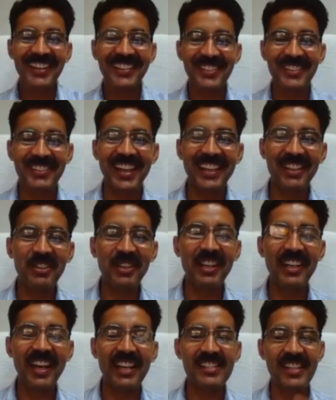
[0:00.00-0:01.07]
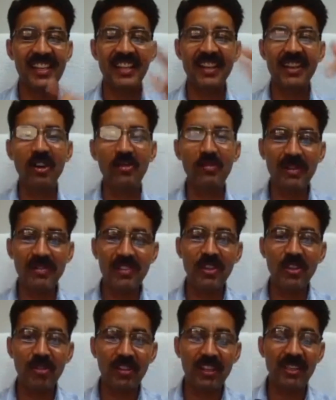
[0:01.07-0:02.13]
so thank you, and I'll share a document with
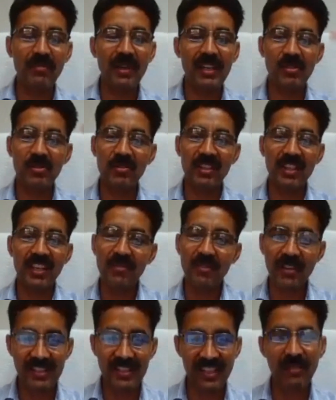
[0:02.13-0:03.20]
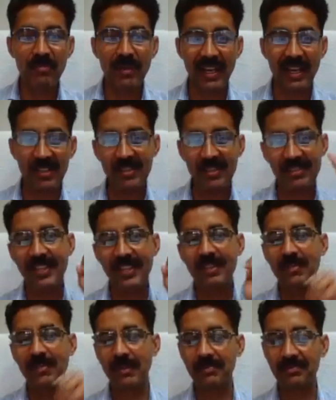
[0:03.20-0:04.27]
your email. Do the needful and send it back to us, right?
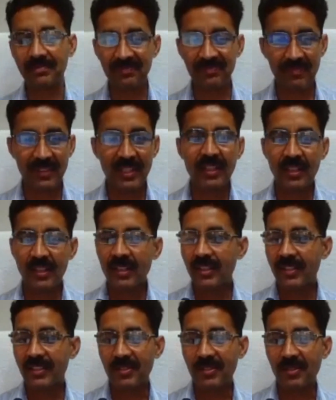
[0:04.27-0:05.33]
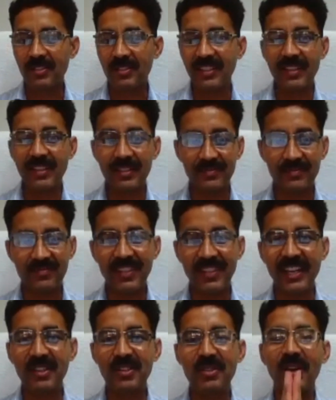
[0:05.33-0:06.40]
Ma'am? Sure. Thank you. So,
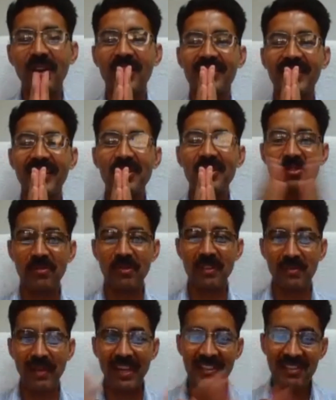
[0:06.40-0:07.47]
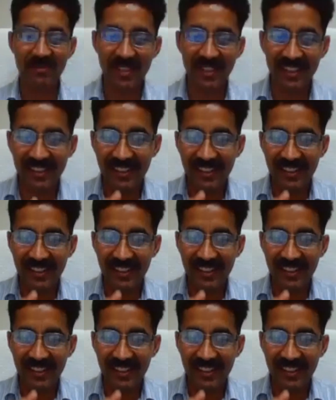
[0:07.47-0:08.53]
thank you all. Thank you so very thank much. You, we uh, meet
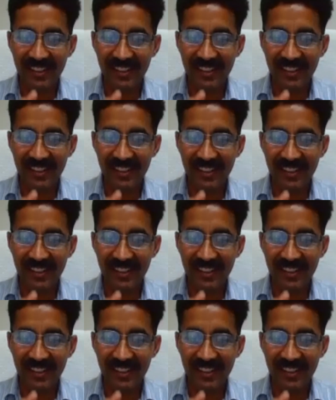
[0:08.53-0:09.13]
in the session.